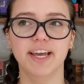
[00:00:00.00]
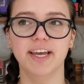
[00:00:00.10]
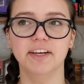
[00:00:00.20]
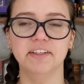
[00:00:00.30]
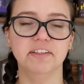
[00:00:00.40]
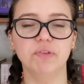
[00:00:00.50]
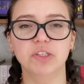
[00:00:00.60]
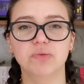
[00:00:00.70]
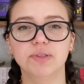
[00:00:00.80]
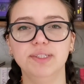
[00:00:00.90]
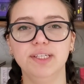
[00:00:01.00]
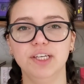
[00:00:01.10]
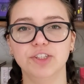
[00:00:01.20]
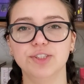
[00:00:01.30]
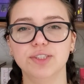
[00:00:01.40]
and it's really
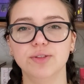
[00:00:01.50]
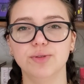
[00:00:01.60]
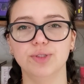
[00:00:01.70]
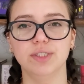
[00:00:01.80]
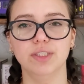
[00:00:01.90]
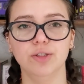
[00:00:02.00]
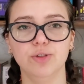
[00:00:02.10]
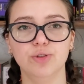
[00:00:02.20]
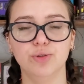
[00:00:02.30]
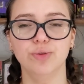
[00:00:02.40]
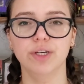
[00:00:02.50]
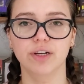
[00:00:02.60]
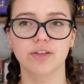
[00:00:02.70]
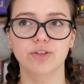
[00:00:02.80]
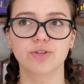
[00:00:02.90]
interesting to see 2
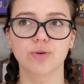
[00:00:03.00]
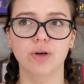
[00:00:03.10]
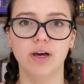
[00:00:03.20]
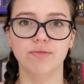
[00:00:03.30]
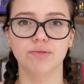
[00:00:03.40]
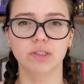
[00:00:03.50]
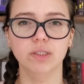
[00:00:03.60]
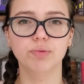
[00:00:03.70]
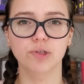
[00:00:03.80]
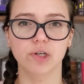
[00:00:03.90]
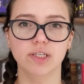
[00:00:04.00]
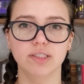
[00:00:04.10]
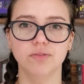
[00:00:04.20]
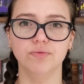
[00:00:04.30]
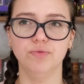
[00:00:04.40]
characters who have really
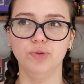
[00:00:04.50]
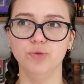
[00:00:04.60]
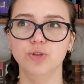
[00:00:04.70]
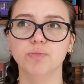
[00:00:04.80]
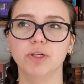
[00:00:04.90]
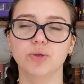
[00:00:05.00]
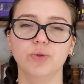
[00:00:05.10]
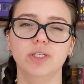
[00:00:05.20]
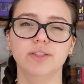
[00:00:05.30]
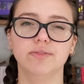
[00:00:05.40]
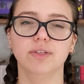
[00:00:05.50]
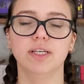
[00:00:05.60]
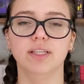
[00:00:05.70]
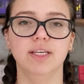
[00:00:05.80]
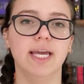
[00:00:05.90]
progressive views but who live
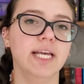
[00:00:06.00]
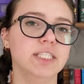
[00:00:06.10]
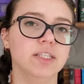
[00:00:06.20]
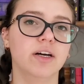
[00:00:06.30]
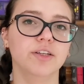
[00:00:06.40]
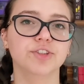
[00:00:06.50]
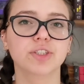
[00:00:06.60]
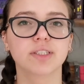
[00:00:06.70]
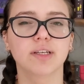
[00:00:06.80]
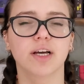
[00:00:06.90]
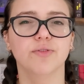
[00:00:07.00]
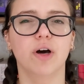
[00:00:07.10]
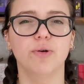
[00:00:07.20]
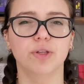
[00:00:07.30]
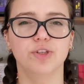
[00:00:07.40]
in the 1800s, and kind of
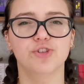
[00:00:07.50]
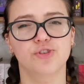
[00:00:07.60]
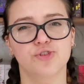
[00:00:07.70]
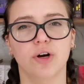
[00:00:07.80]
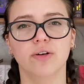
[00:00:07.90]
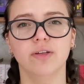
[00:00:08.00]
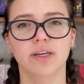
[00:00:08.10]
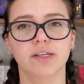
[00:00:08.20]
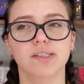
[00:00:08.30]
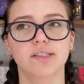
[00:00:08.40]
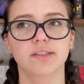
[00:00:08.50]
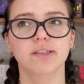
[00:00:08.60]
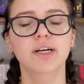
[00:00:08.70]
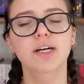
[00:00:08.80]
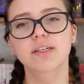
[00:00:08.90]
how they struggle against
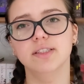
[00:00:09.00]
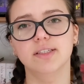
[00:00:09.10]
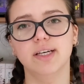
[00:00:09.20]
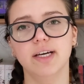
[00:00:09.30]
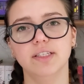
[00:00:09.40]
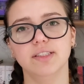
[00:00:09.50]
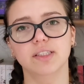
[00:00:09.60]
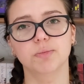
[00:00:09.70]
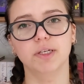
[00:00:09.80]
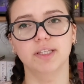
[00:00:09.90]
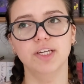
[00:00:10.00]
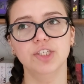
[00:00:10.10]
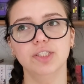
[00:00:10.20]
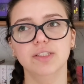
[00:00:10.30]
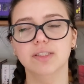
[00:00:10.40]
the society's
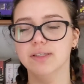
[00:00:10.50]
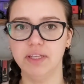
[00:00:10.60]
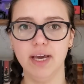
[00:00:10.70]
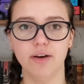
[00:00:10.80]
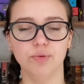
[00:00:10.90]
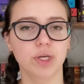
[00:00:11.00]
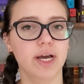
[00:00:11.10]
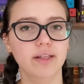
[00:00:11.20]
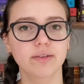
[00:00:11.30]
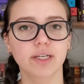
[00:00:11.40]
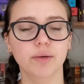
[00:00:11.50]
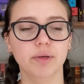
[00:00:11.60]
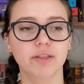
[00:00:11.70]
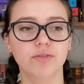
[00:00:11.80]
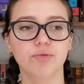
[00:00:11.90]
expectations. Yeah, would highly
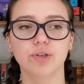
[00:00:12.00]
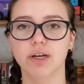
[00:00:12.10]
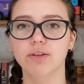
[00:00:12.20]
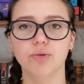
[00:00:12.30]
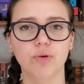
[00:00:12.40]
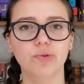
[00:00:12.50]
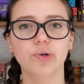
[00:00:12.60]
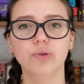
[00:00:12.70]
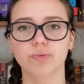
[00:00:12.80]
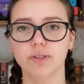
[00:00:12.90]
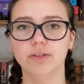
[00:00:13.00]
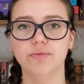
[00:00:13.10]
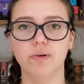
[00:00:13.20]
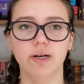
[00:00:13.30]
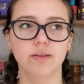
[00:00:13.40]
recommend it for that. Overall, really
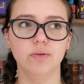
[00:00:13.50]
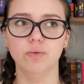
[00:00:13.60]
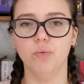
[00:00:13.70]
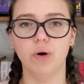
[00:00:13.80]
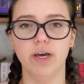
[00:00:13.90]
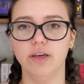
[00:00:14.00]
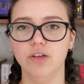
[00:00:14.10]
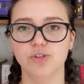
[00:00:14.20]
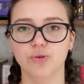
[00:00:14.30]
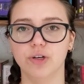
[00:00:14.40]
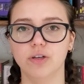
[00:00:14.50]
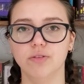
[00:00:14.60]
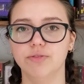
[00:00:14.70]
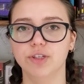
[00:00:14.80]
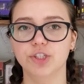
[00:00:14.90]
fun YA historical
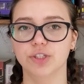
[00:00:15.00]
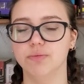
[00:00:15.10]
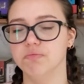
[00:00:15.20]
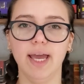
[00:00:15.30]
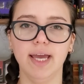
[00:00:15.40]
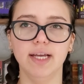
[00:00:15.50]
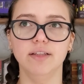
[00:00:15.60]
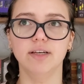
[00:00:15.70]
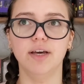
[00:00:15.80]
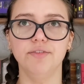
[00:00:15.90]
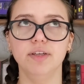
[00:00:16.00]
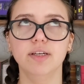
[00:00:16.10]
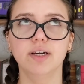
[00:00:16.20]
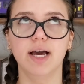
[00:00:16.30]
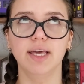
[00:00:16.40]
fiction. And I
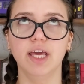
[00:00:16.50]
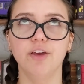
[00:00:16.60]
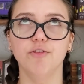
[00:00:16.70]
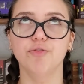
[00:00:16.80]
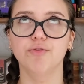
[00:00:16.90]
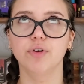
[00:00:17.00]
think I gave